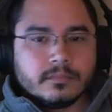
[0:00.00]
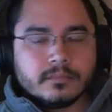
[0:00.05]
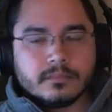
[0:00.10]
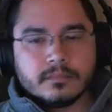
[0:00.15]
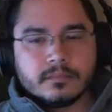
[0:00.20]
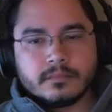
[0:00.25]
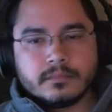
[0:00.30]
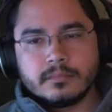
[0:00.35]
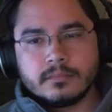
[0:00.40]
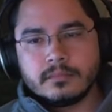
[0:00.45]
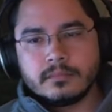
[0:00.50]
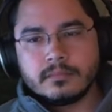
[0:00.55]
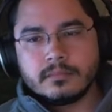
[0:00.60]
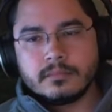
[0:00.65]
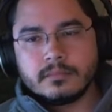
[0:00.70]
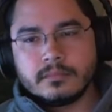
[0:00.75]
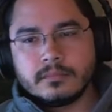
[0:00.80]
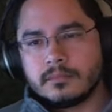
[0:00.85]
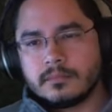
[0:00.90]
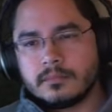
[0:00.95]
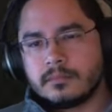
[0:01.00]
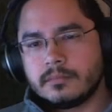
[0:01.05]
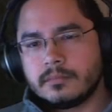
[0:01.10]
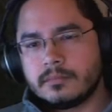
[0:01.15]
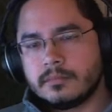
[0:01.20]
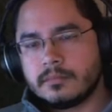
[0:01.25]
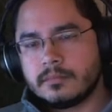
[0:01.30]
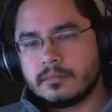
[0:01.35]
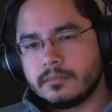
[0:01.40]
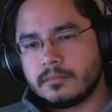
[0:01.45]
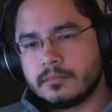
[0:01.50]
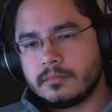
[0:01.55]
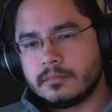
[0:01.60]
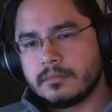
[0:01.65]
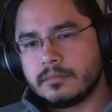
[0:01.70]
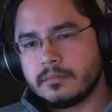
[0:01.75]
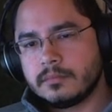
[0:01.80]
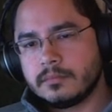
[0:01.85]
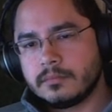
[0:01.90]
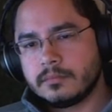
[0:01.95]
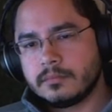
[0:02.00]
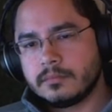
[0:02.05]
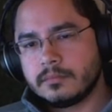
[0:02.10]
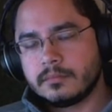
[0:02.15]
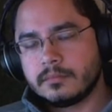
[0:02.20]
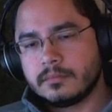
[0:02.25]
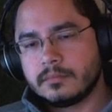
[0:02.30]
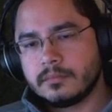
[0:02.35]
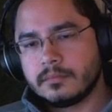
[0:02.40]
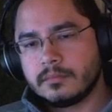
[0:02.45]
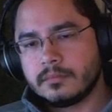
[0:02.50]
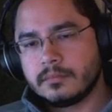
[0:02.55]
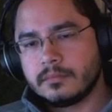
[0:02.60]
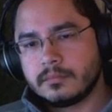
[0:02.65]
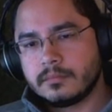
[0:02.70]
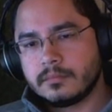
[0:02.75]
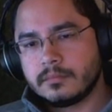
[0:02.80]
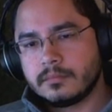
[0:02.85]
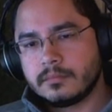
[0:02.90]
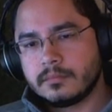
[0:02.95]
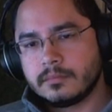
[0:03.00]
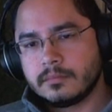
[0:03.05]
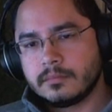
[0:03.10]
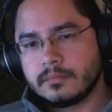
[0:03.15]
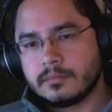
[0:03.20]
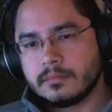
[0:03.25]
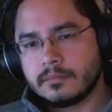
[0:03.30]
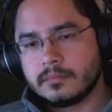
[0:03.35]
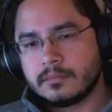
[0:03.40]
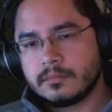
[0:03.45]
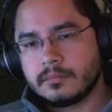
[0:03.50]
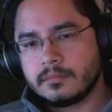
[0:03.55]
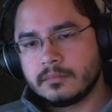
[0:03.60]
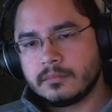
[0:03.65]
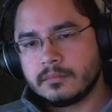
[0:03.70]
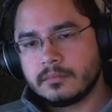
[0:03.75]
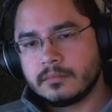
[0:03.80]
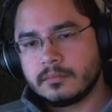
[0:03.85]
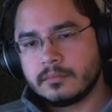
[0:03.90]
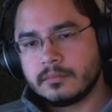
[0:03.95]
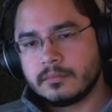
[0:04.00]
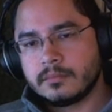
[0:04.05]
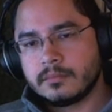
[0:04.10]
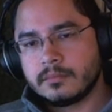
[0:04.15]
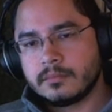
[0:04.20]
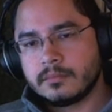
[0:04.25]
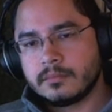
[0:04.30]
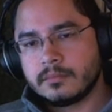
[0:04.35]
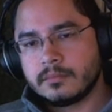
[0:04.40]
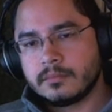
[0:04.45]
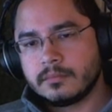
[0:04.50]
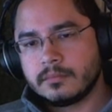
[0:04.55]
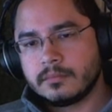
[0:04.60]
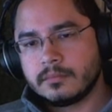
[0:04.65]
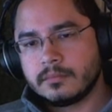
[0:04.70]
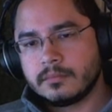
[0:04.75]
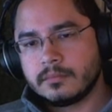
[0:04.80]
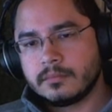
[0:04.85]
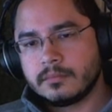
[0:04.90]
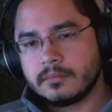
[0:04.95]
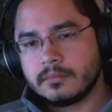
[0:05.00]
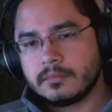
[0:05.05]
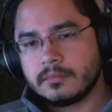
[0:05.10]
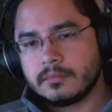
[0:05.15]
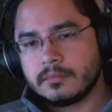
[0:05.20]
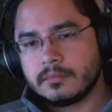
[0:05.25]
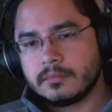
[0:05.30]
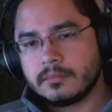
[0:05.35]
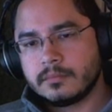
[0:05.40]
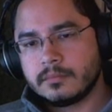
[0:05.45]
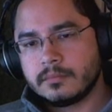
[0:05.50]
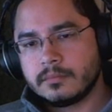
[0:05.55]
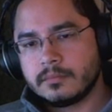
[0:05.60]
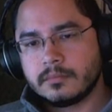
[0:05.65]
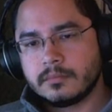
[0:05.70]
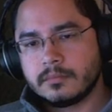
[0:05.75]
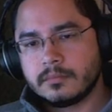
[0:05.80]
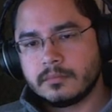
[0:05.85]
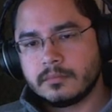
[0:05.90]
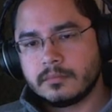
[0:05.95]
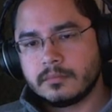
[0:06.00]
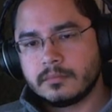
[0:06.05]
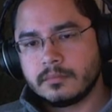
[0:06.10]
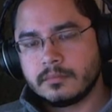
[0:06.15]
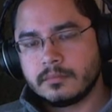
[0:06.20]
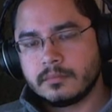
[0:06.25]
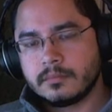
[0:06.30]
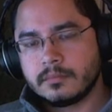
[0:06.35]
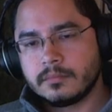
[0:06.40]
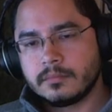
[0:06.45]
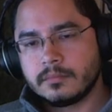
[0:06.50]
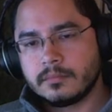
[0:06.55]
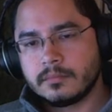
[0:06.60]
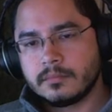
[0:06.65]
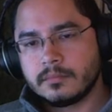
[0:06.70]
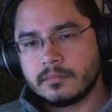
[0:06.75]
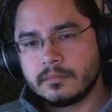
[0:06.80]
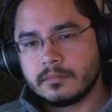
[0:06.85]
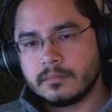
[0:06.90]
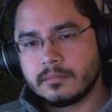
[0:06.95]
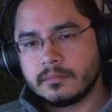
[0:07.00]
This person isn't speaking.